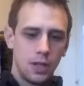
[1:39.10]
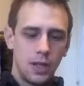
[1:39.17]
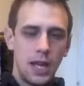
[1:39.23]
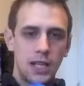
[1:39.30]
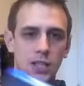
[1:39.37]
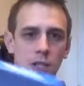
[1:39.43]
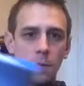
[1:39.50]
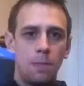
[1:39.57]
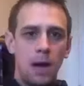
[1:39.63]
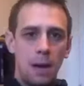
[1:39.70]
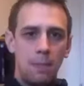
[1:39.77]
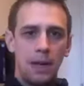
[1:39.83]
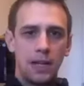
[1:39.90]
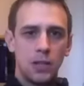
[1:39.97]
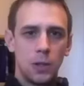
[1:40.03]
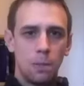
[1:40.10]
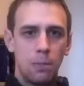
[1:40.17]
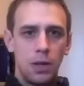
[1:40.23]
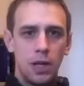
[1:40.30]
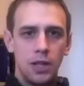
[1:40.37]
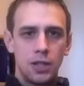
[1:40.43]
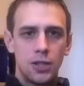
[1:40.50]
Next up, I picked up
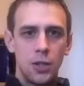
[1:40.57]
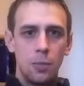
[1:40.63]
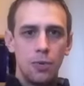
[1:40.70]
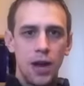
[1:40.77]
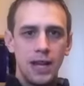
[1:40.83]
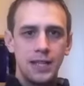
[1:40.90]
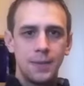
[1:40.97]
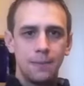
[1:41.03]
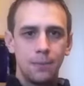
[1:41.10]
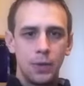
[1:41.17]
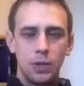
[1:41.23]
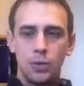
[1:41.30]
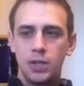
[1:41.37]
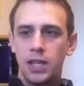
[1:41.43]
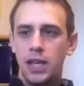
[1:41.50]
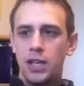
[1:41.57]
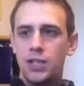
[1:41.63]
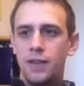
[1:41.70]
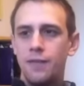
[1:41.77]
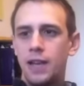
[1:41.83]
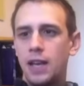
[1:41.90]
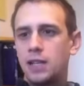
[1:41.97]
the Super 8, which was the
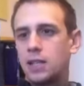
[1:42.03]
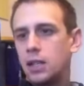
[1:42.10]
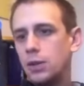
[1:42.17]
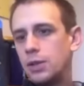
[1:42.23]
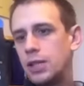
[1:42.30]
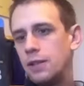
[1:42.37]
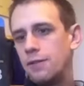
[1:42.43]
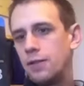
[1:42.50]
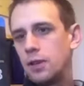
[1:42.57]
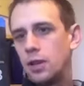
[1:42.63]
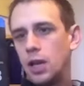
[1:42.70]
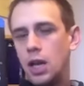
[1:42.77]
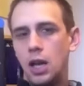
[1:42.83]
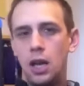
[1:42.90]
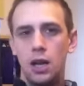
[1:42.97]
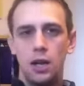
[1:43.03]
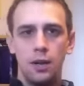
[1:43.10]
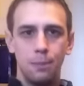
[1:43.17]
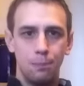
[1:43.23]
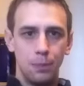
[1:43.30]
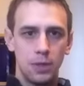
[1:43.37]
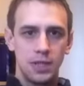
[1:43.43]
HMV exclusive
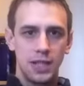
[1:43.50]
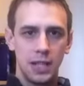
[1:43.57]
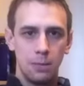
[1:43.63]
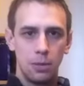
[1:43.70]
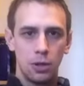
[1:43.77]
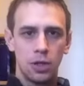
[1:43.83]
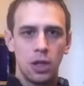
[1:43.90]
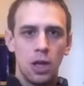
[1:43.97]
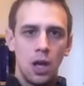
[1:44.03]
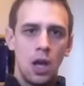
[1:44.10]
steelbook.